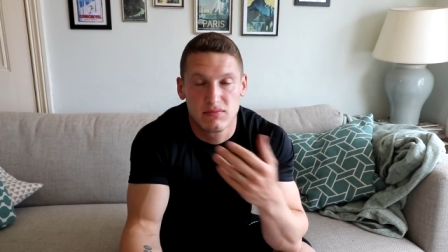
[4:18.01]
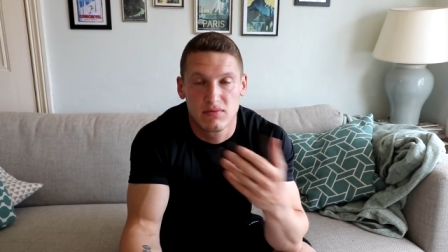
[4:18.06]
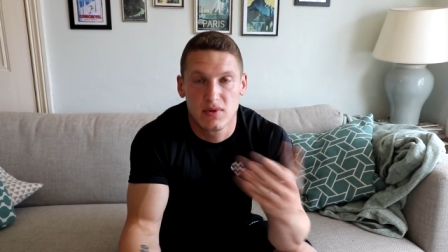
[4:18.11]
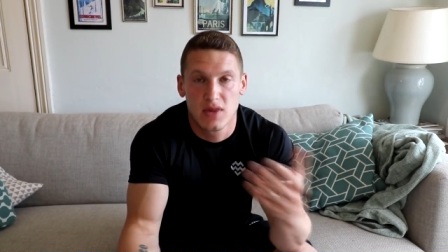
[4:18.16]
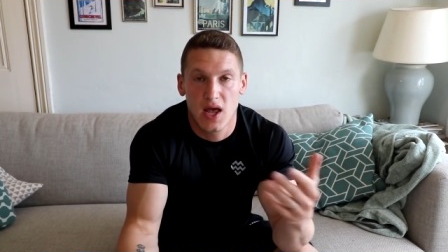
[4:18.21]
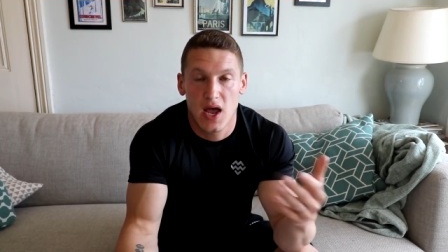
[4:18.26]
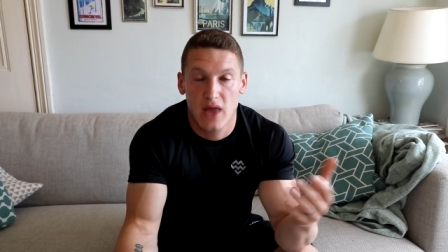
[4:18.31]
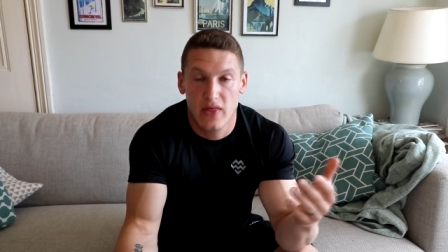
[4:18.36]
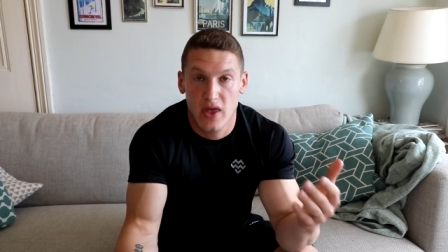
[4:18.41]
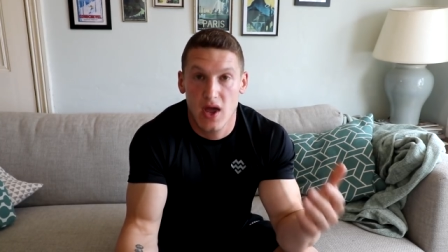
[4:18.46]

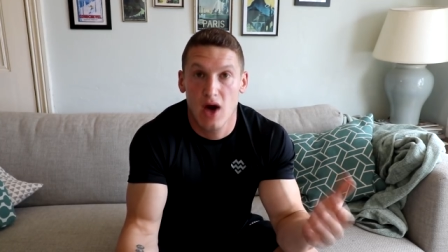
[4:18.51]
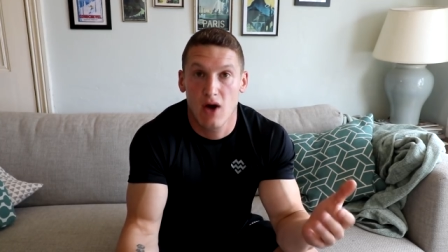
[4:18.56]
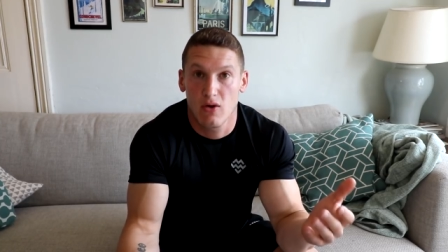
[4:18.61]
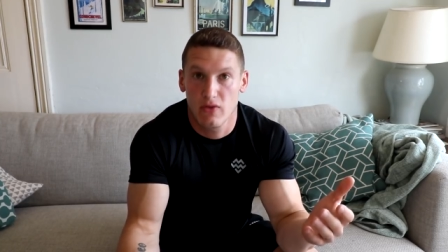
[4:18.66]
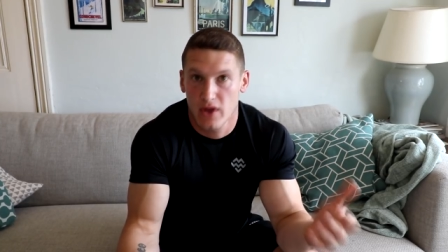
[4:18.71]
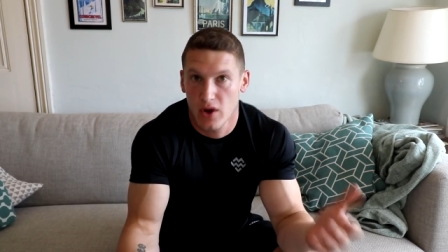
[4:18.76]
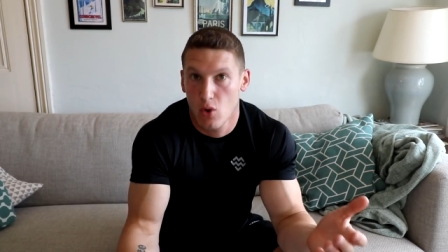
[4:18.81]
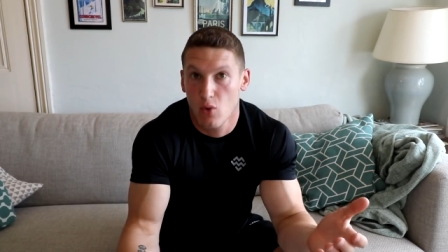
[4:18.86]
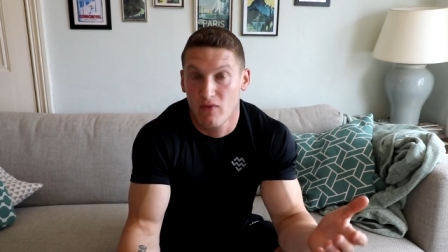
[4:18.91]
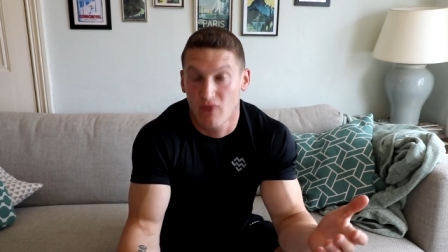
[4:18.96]
they're, they are,
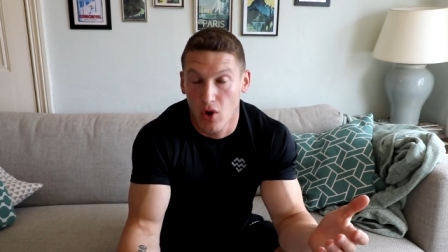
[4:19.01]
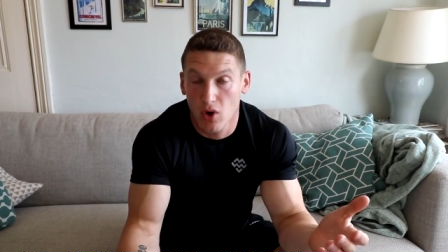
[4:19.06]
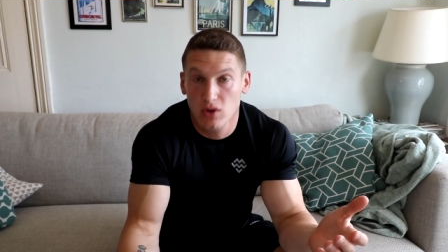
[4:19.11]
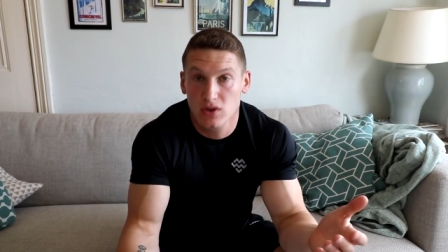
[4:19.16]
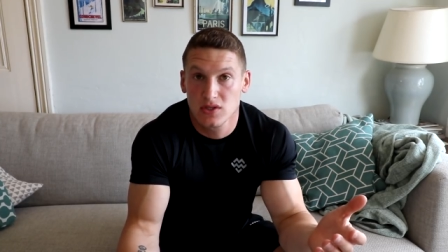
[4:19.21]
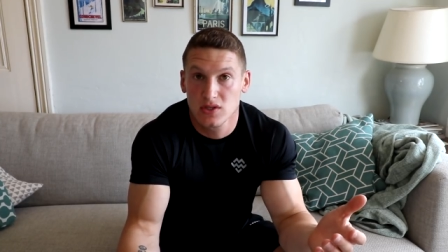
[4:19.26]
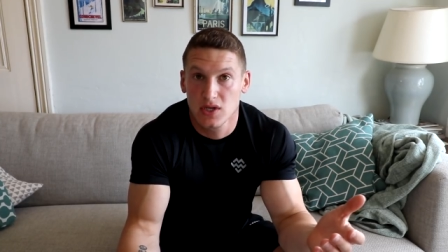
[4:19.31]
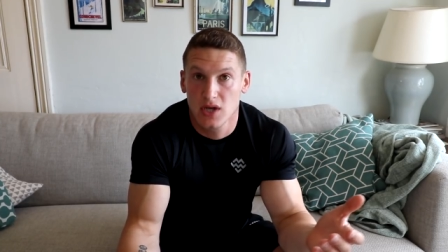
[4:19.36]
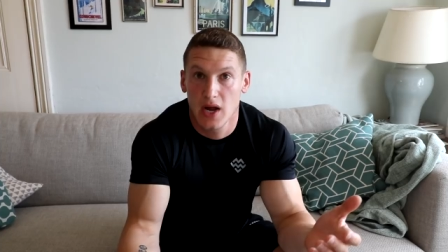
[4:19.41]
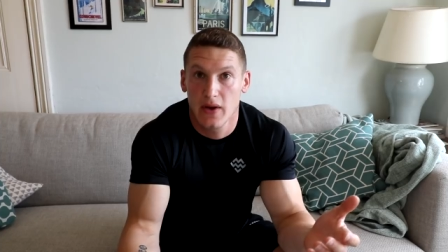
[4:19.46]
they're all
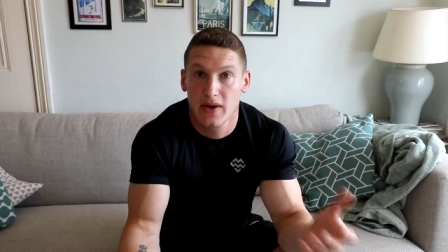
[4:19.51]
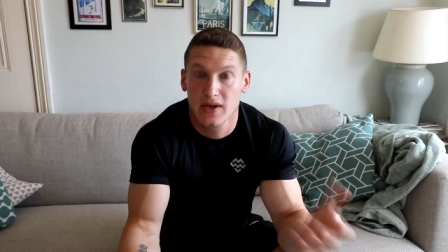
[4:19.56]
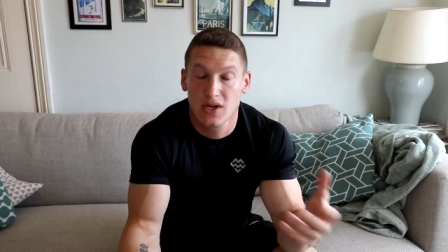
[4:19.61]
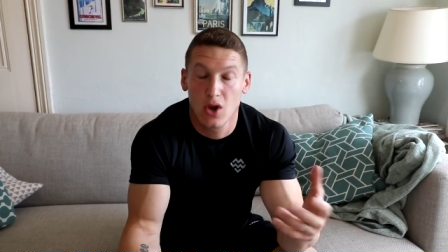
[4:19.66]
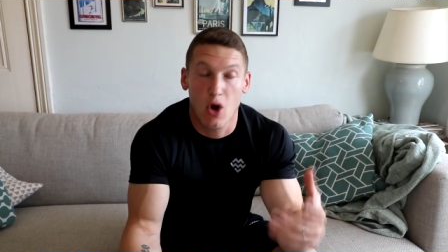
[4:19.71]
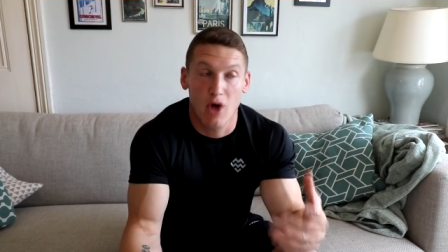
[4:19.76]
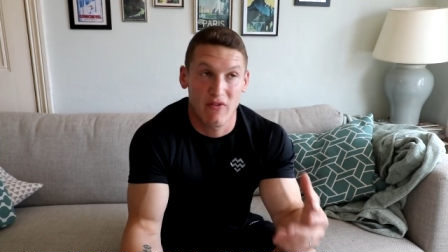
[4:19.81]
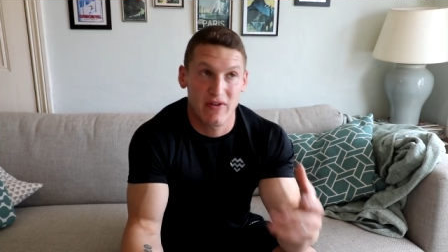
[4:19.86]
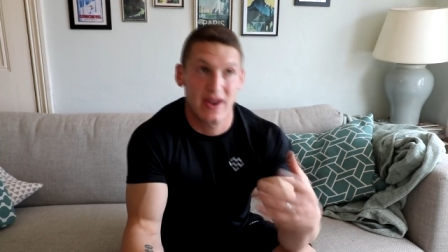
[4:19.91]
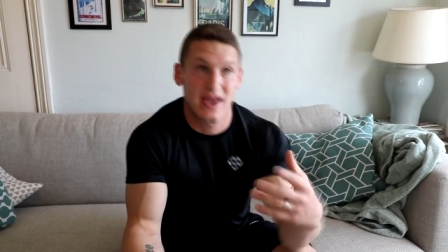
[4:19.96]
vlogs, you know, and a
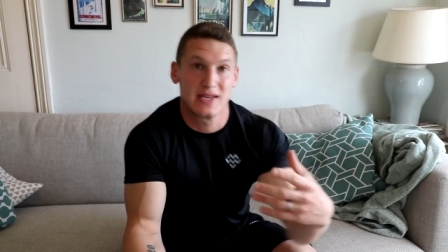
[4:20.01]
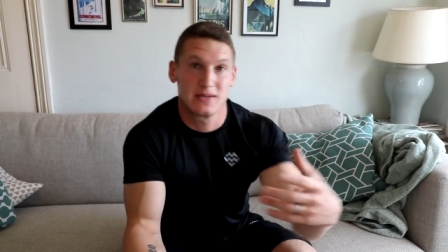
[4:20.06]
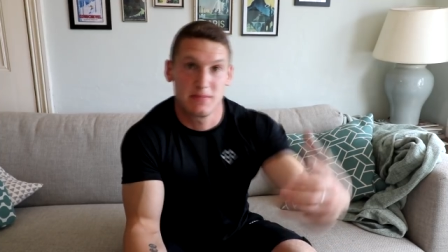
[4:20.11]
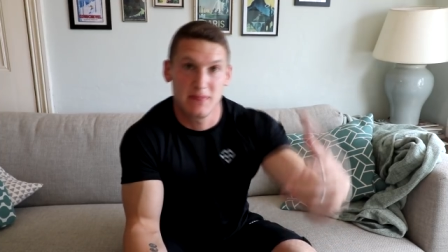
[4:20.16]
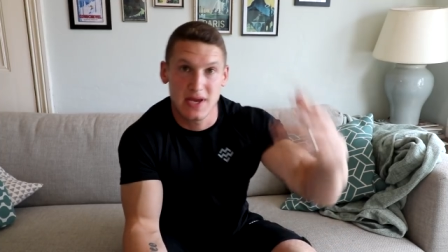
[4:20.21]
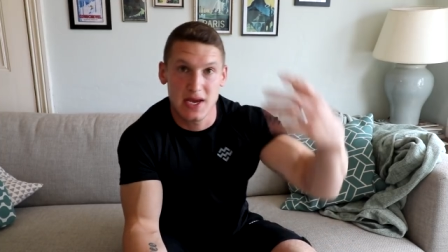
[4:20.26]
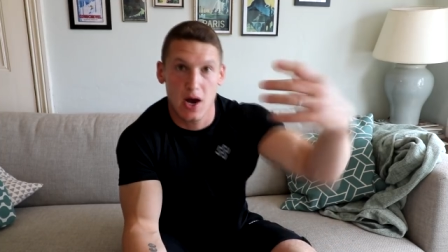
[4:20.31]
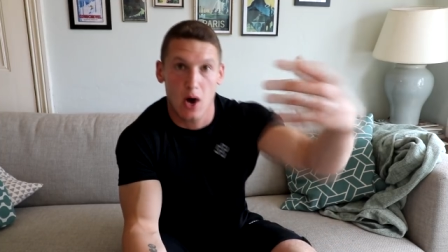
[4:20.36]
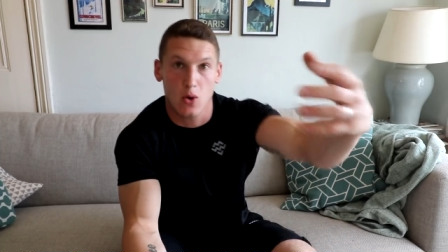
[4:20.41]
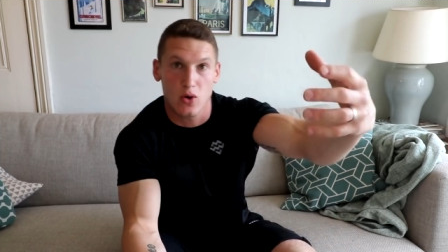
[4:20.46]
lot of it is
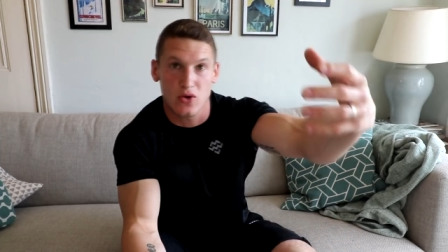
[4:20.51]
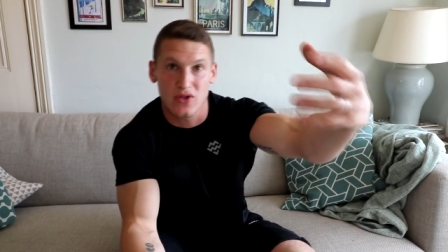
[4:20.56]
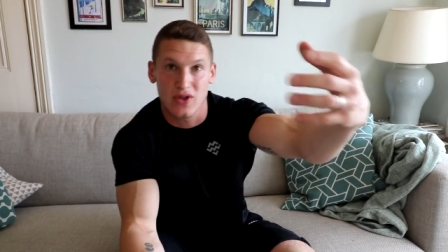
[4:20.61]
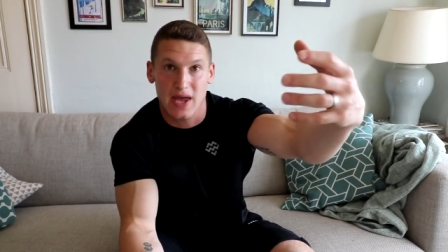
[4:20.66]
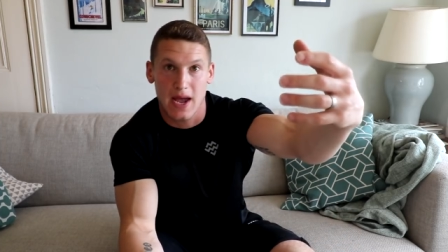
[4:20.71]
me holding the